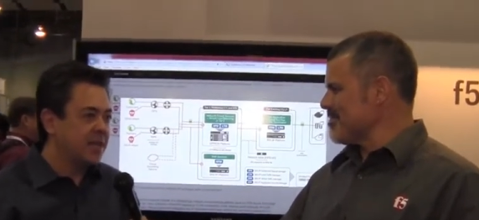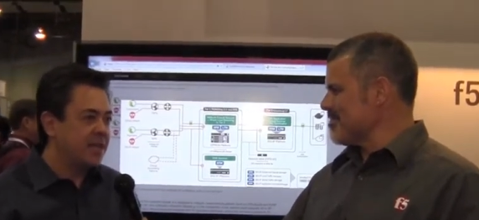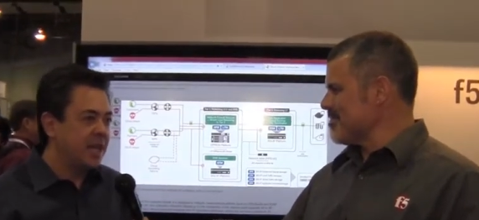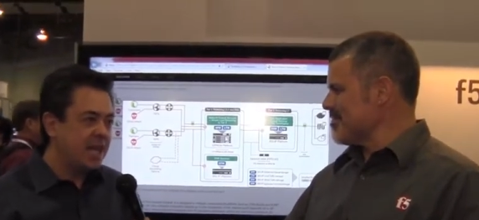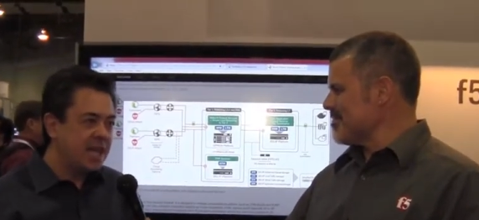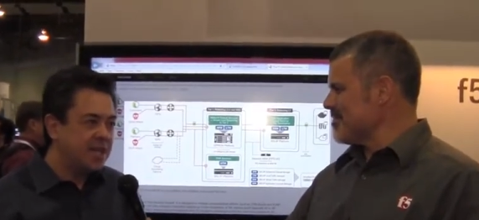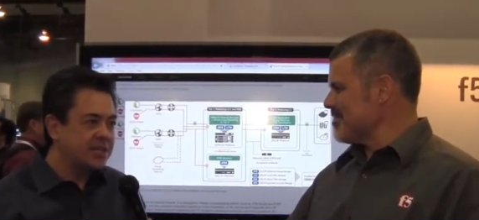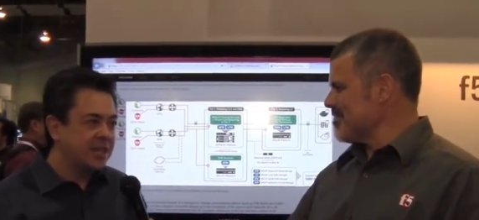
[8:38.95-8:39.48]

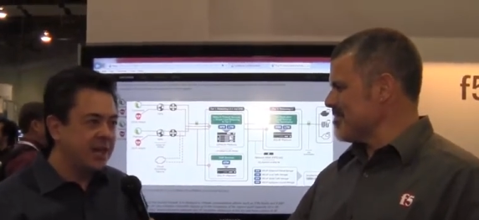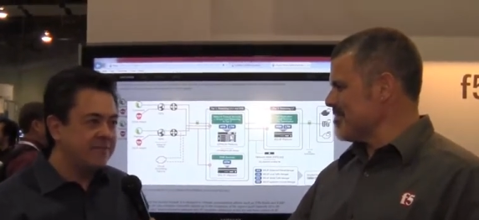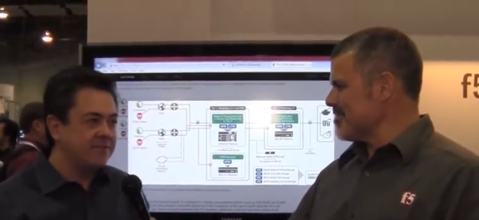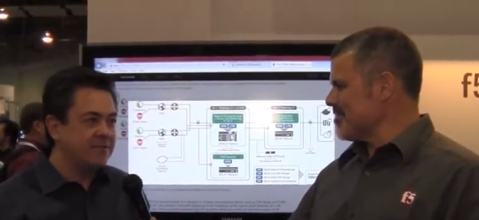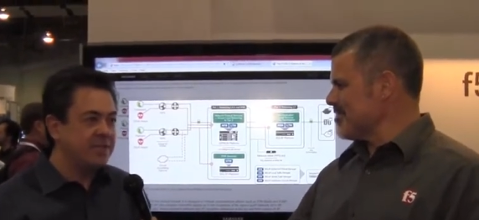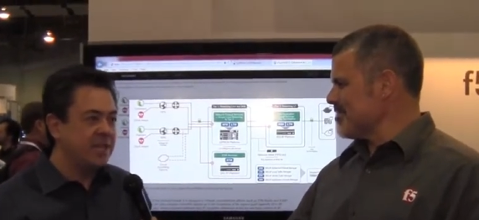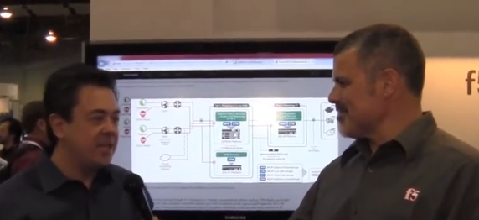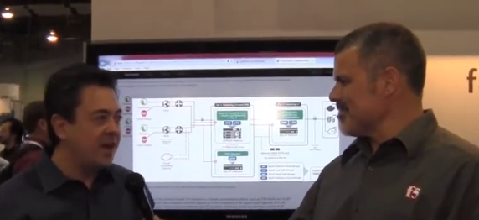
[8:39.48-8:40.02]
Speaker 1: gigs of
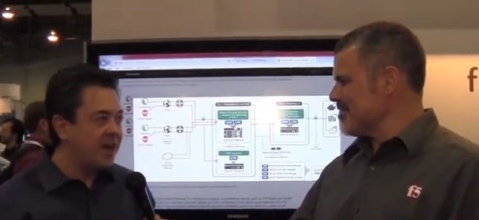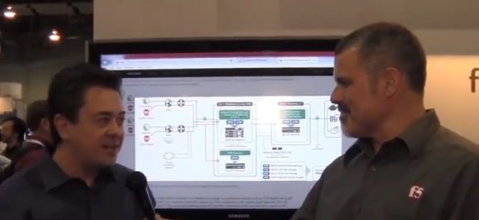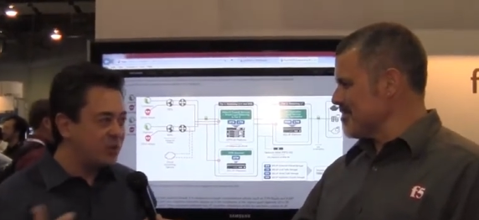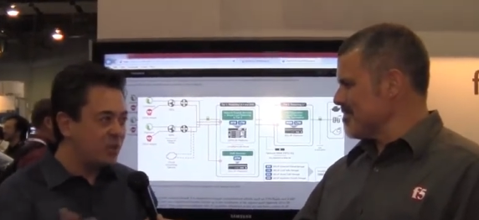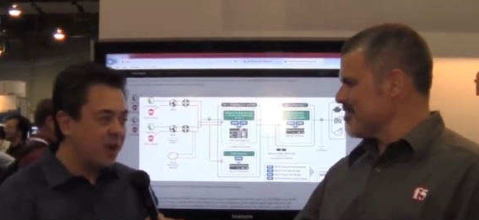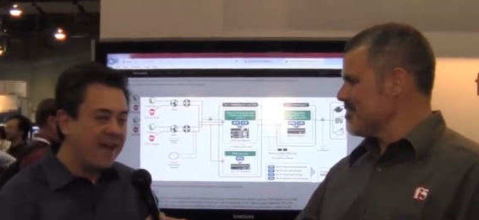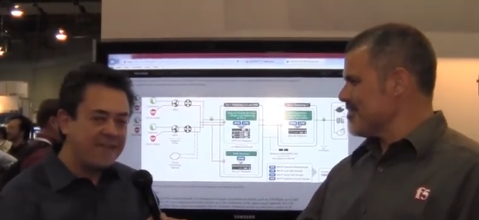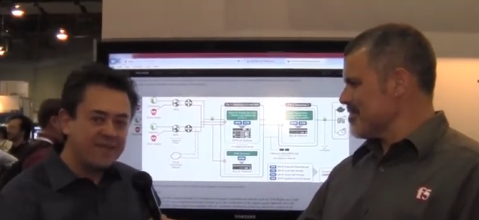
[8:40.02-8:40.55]
DDoS
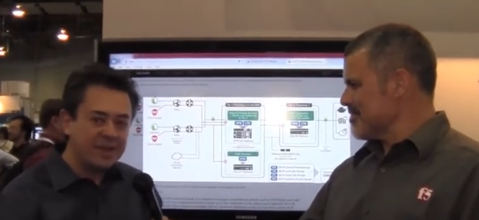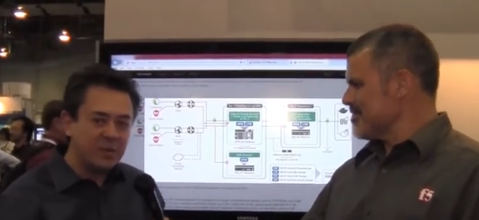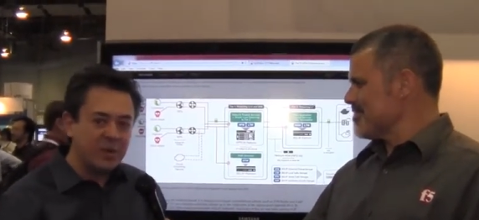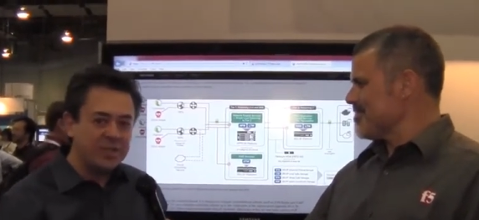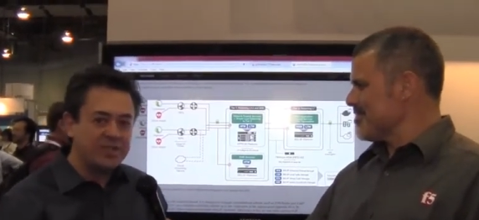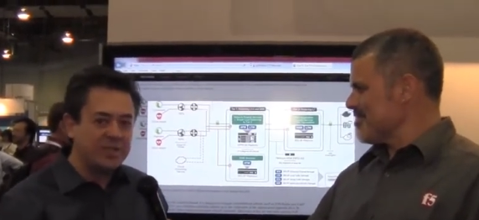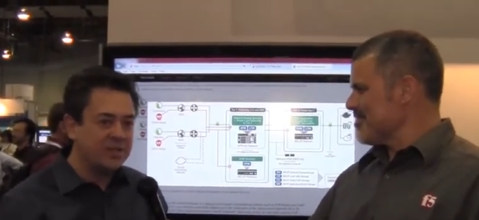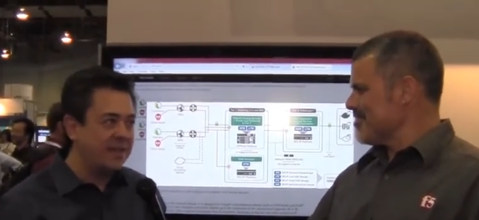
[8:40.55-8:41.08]
traffic
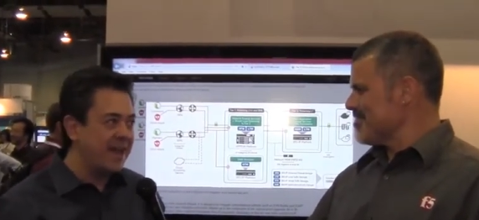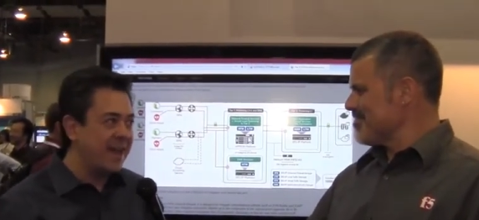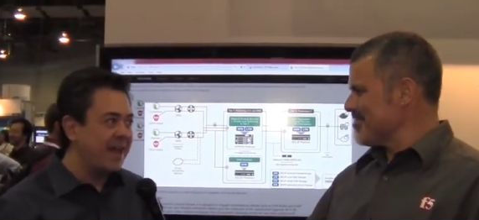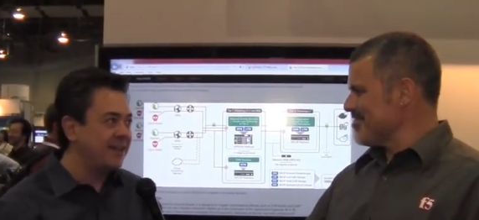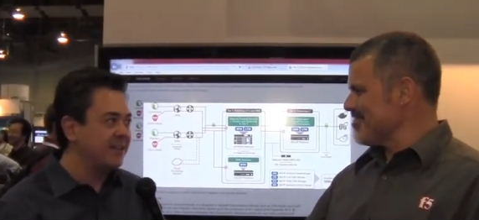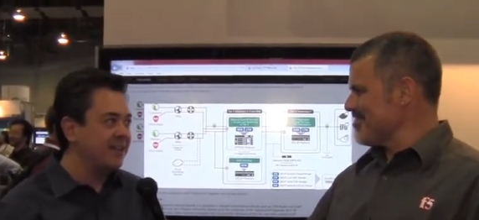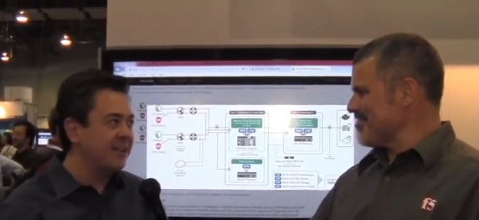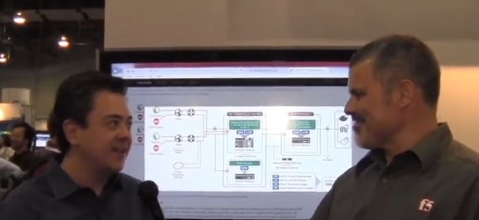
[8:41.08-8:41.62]
while still
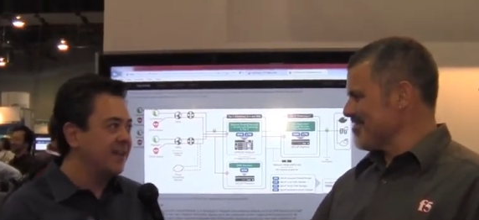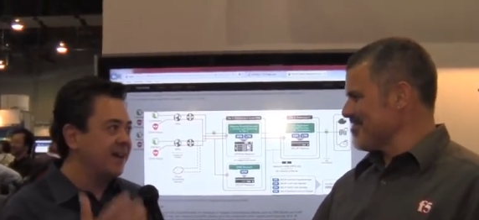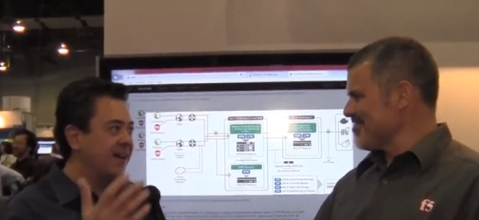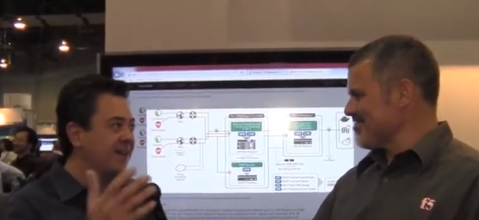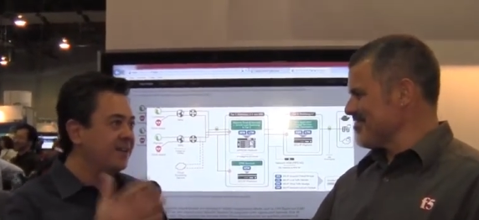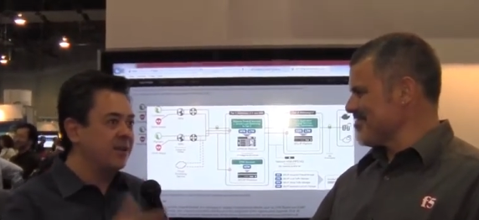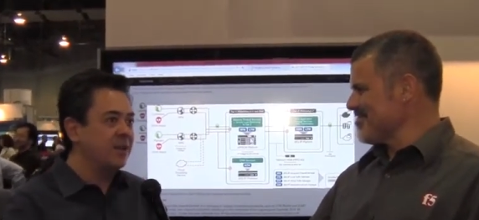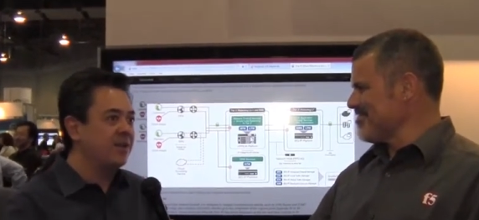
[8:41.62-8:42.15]
handling,
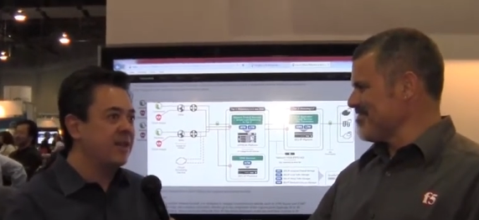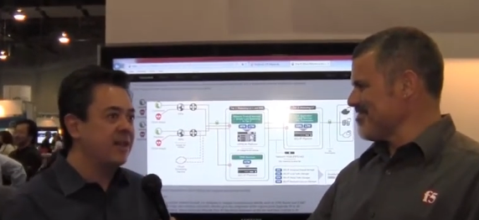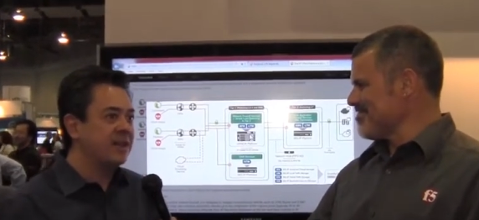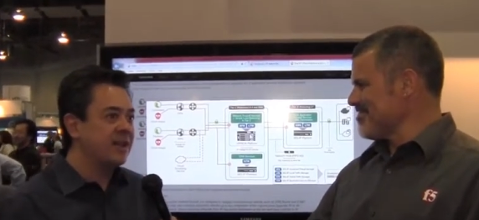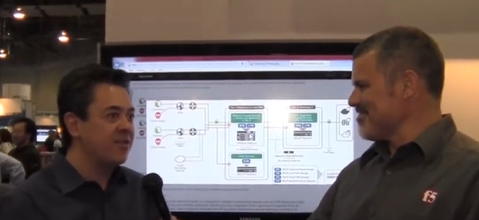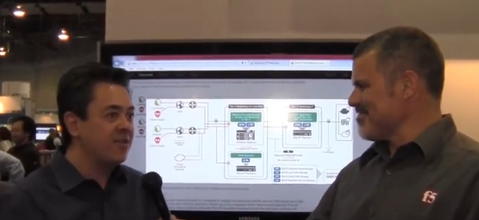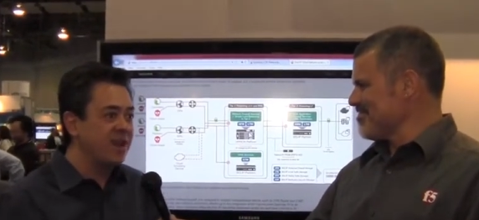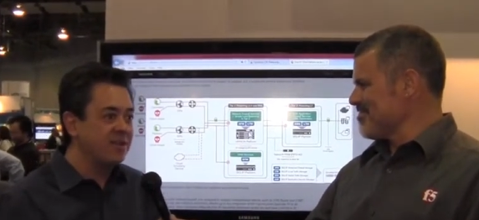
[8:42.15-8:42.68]
I don't know, like
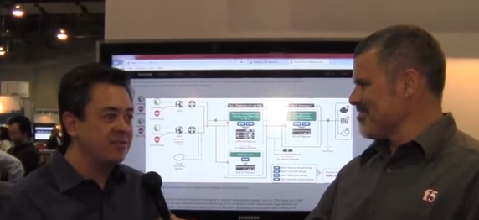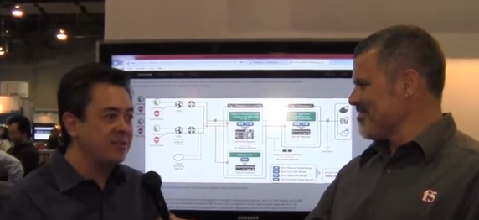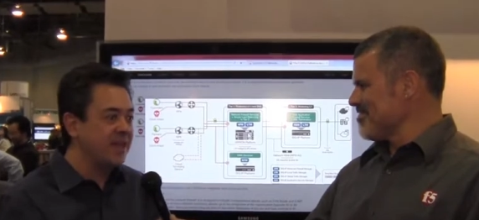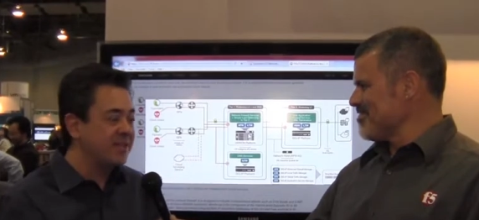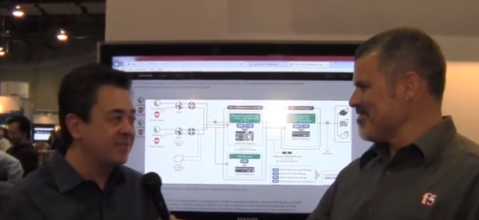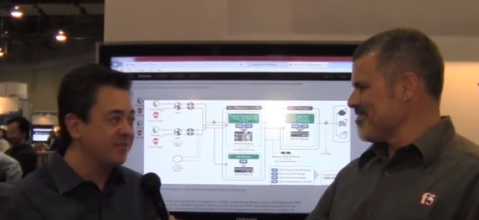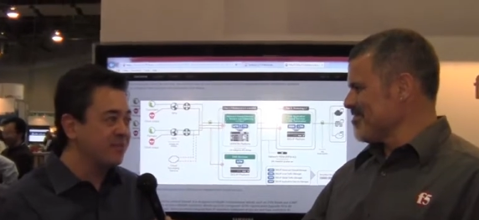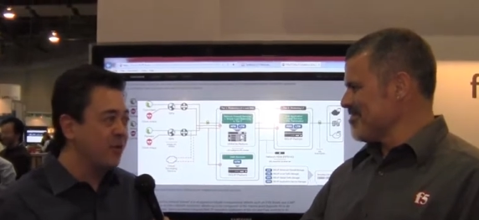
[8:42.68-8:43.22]
another 100
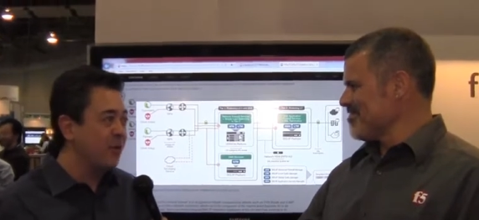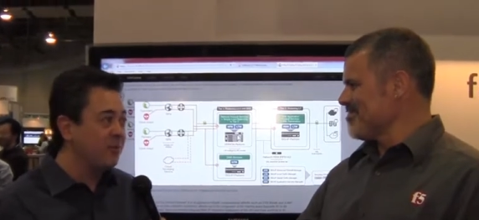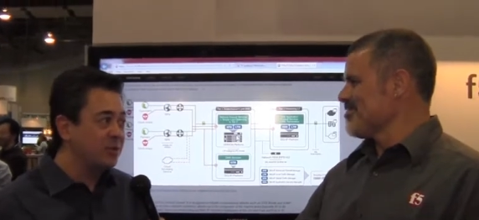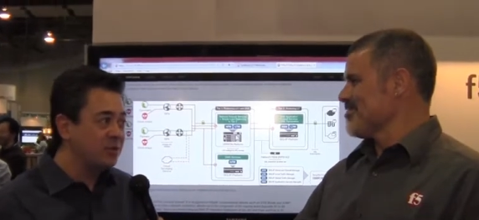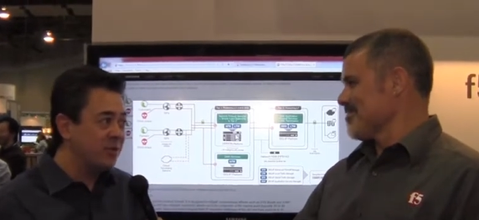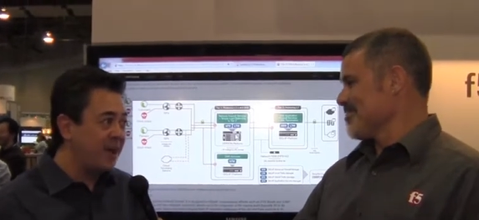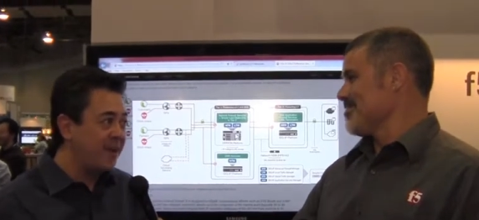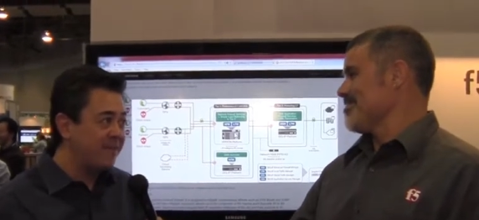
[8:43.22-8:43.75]
gigs of normal
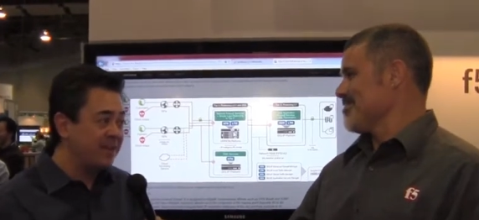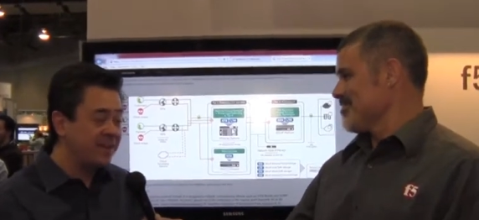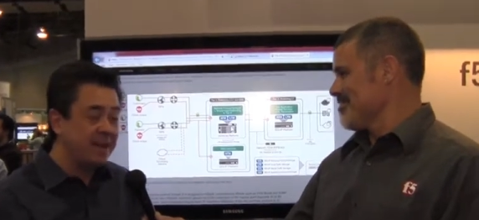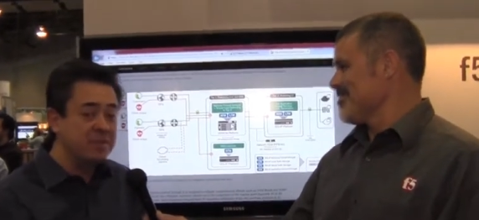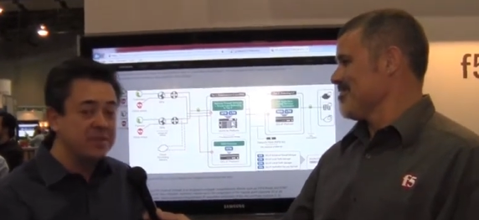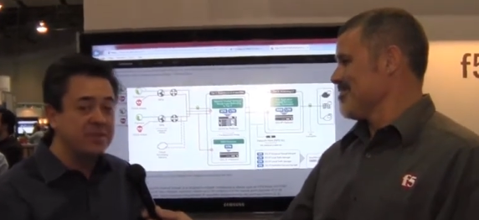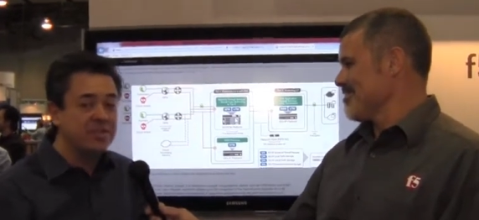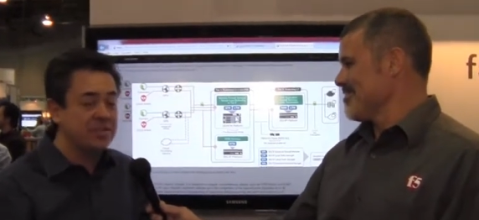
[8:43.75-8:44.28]
traffic. I
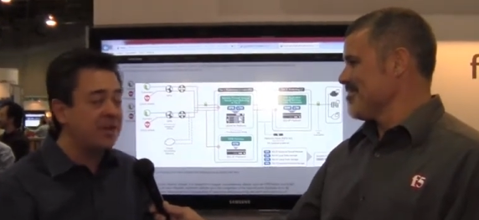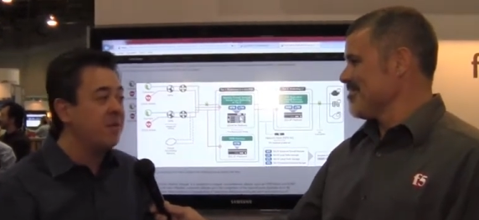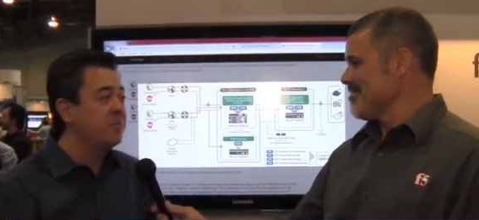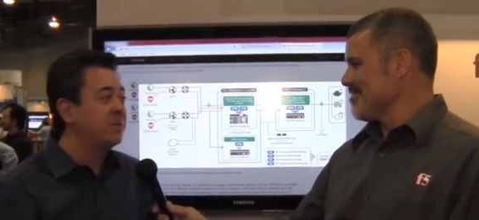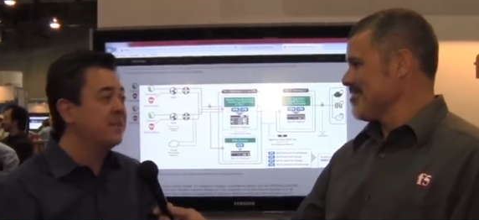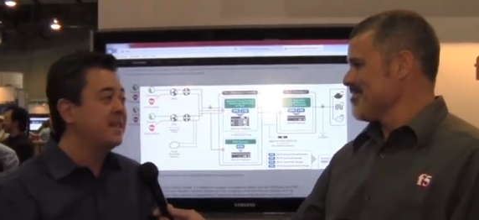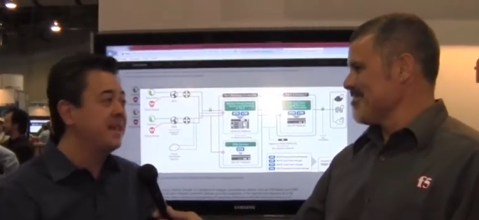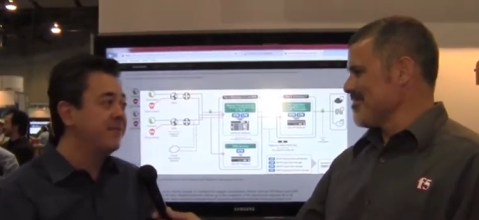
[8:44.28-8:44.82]
mean, it's just
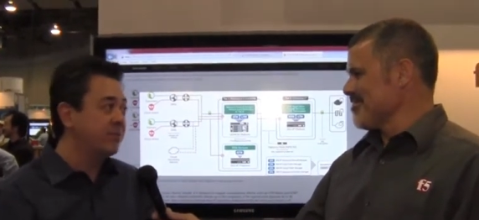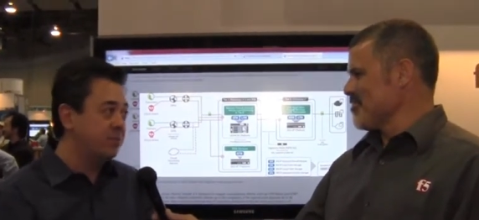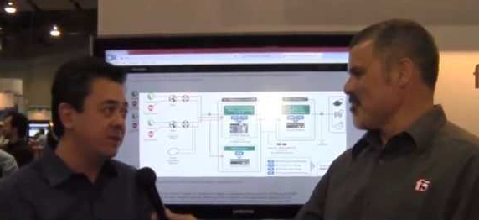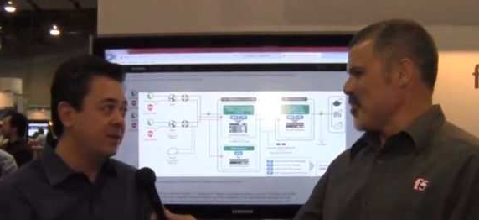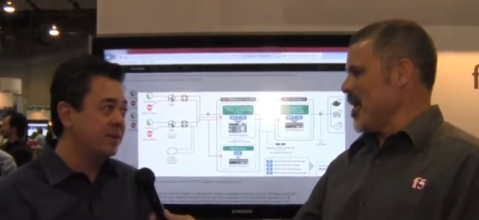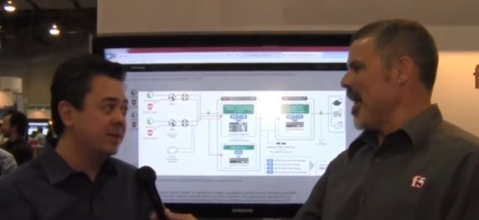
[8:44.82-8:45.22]
unbelievable.